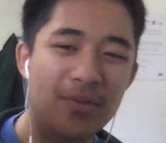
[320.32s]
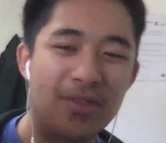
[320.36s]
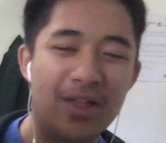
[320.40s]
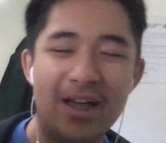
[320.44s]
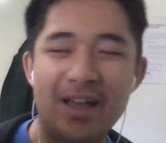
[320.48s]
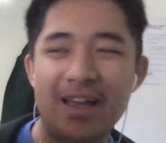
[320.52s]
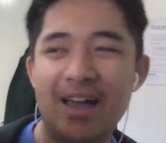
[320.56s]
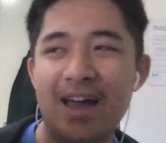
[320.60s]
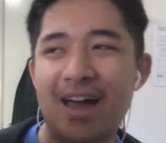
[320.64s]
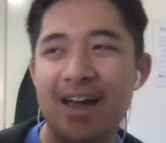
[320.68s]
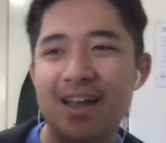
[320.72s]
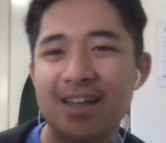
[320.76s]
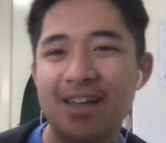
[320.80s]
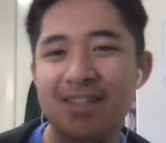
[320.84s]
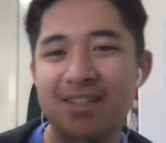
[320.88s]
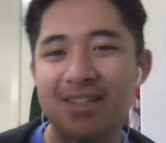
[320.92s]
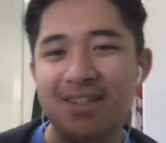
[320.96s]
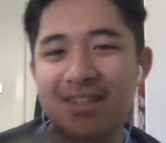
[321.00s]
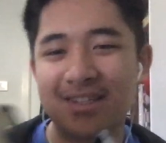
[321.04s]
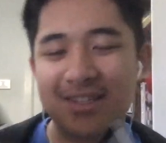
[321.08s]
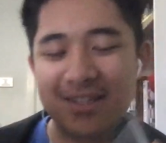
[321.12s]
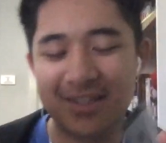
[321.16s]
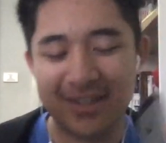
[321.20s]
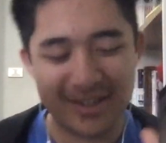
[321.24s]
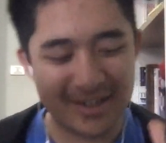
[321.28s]
that has
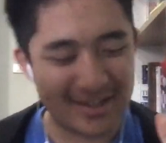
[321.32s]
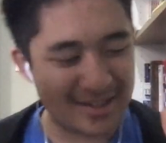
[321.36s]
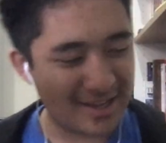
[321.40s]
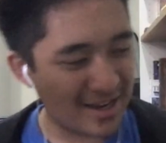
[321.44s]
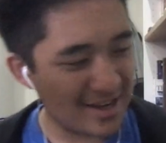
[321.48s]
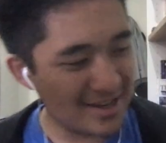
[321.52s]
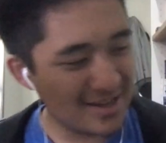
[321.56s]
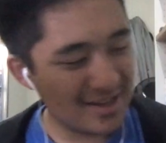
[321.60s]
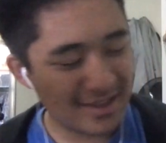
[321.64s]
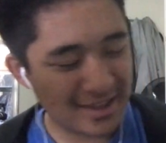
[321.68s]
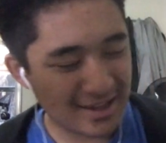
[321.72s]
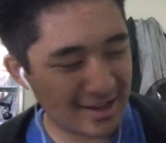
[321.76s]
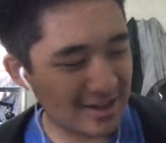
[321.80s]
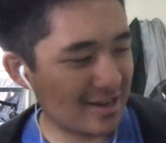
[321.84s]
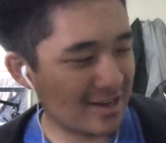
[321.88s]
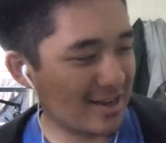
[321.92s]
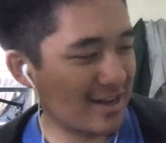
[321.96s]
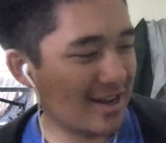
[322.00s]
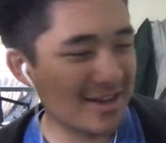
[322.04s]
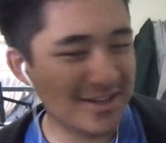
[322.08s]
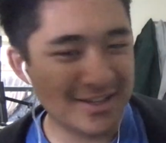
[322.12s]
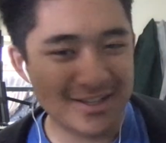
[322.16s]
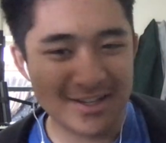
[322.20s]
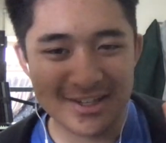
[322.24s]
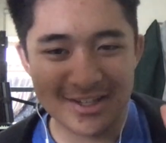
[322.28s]
sea, that
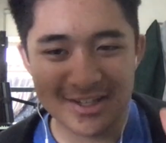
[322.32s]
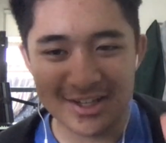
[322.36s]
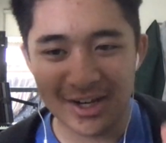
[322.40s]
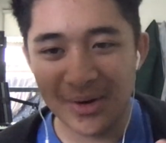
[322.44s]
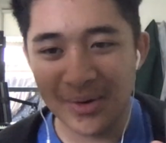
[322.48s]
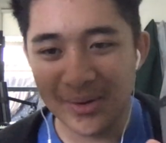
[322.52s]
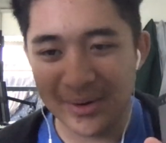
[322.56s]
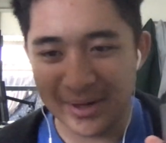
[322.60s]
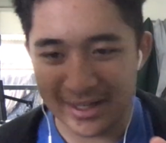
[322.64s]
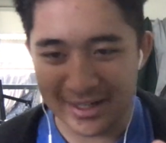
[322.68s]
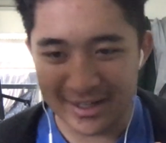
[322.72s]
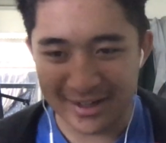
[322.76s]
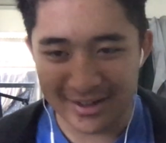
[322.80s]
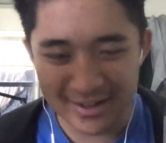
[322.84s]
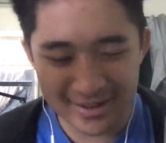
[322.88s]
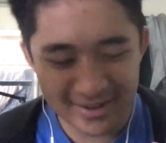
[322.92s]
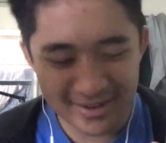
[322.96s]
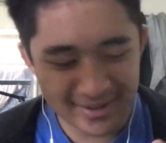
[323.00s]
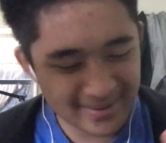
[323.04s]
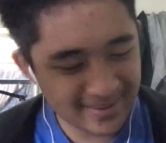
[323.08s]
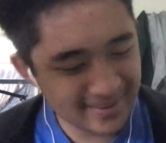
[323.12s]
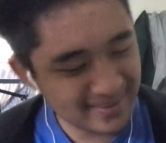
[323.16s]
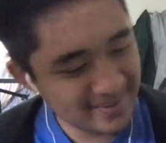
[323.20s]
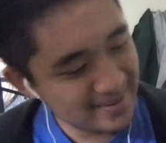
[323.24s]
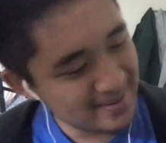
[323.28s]
has salt in it,
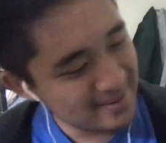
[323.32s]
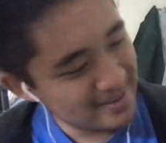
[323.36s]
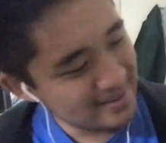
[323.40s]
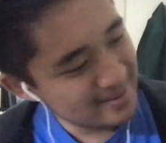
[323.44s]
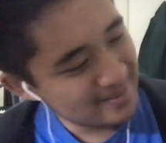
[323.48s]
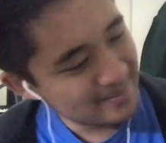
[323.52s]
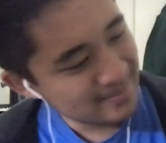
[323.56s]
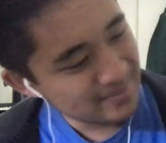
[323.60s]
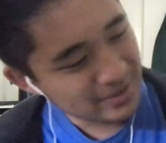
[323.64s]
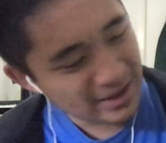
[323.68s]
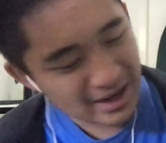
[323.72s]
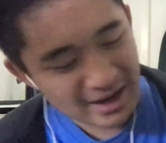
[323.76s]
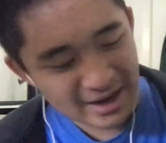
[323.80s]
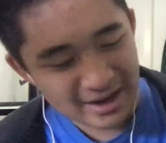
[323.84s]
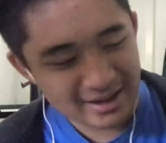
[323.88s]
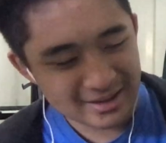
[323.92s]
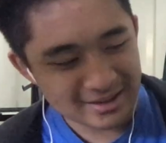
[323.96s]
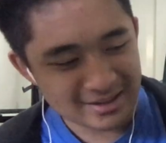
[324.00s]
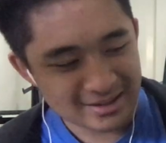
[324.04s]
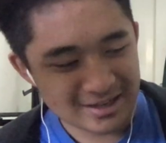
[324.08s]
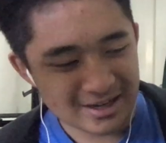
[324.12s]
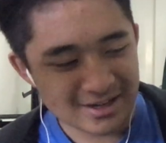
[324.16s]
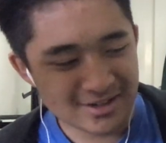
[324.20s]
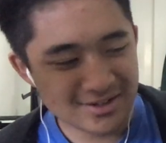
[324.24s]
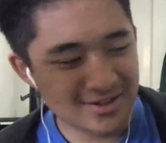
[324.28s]
that
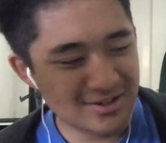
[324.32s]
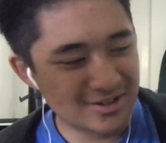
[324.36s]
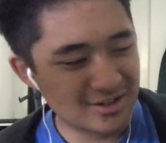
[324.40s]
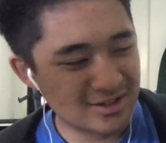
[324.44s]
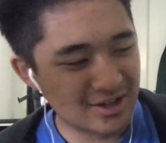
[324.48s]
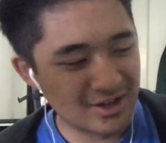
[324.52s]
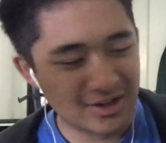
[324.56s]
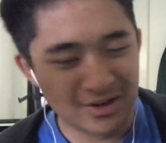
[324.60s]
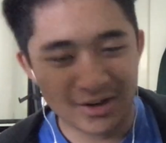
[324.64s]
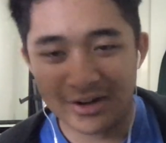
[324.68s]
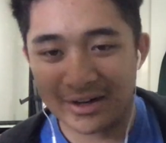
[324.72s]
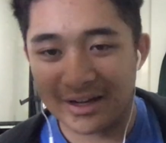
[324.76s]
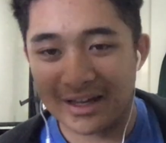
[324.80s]
doesn't turn on.